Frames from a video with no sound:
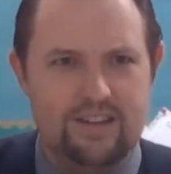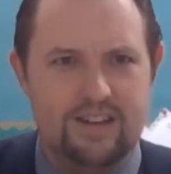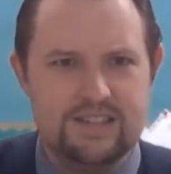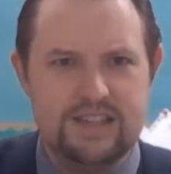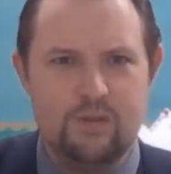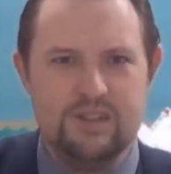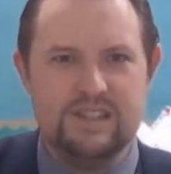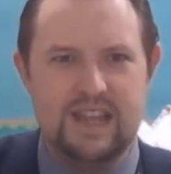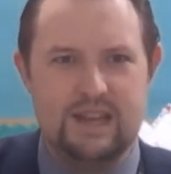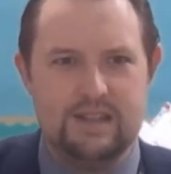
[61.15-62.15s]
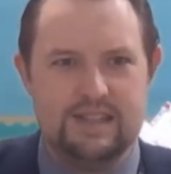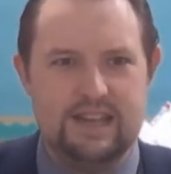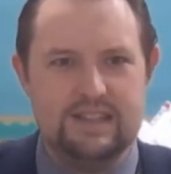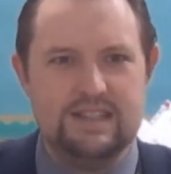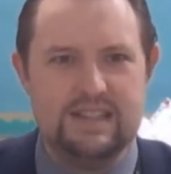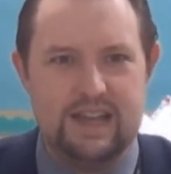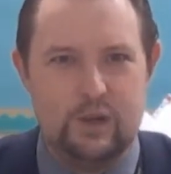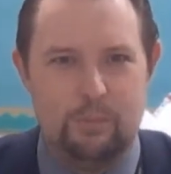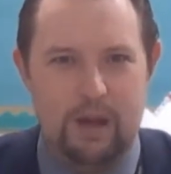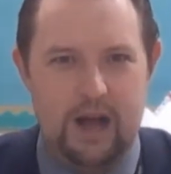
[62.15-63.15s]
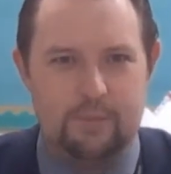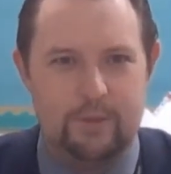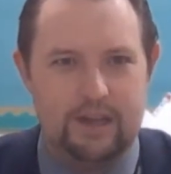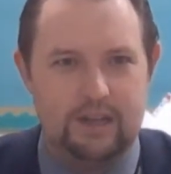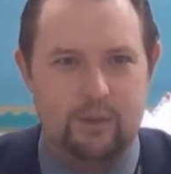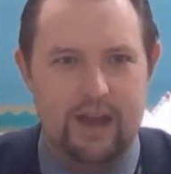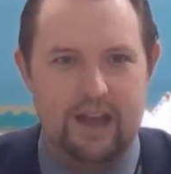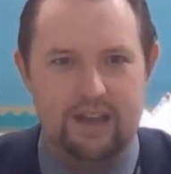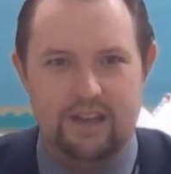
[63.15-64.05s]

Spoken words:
Has anyone seen attendance Ted or Pup anywhere?